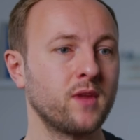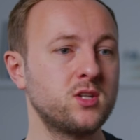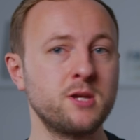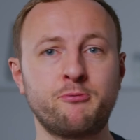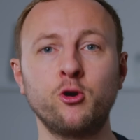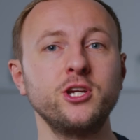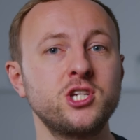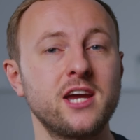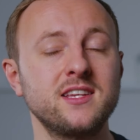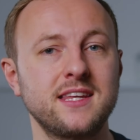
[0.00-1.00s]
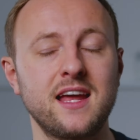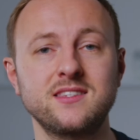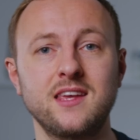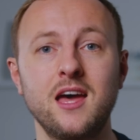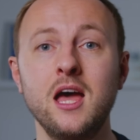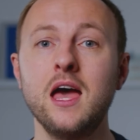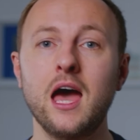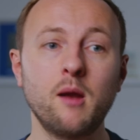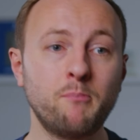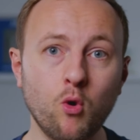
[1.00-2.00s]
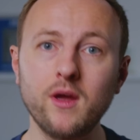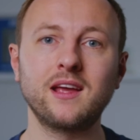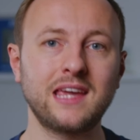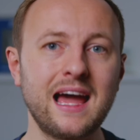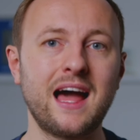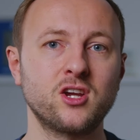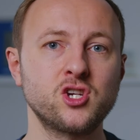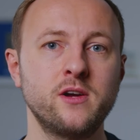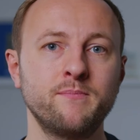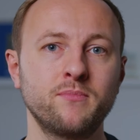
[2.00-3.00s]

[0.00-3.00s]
a depreciating asset. And I bought it in cash